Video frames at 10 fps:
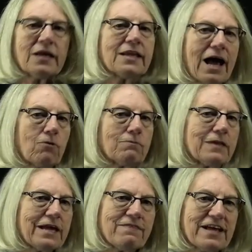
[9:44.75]
Now,
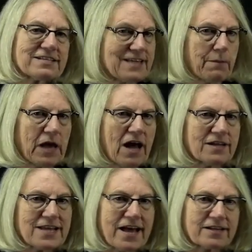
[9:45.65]
in that same
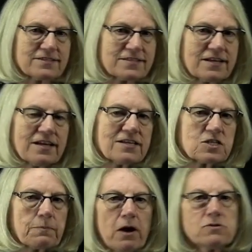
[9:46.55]
context,
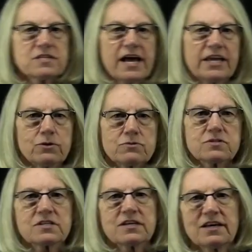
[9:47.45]
suppose I
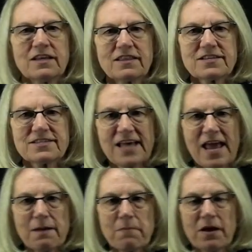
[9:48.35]
used the
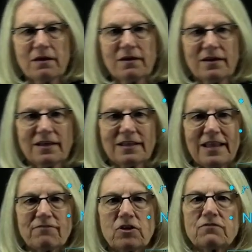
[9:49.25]
same
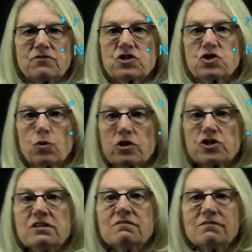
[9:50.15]
level of
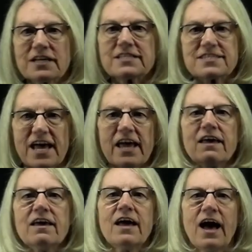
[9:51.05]
distortion. Let's say
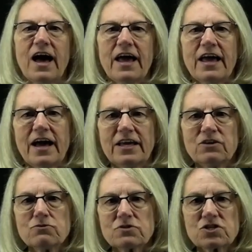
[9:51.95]
I
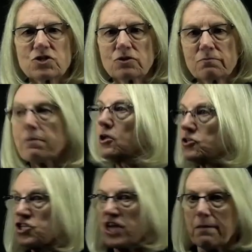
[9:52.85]
used a certain
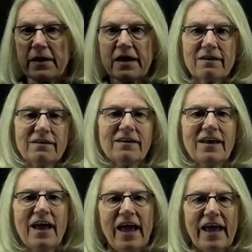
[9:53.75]
pulse shaping,
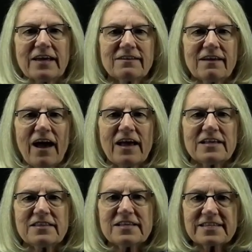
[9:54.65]
and
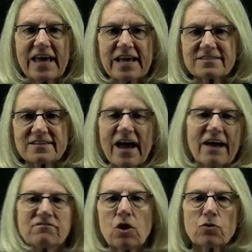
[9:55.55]
in this case I
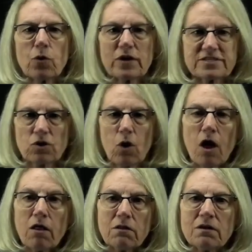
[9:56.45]
have no noise at
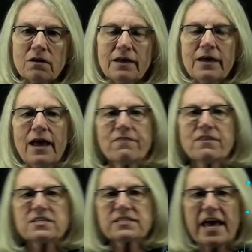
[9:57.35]
all. In
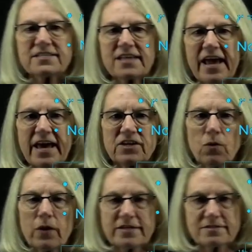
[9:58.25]
this case I add
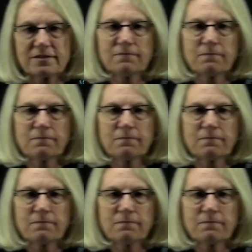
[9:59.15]
noise.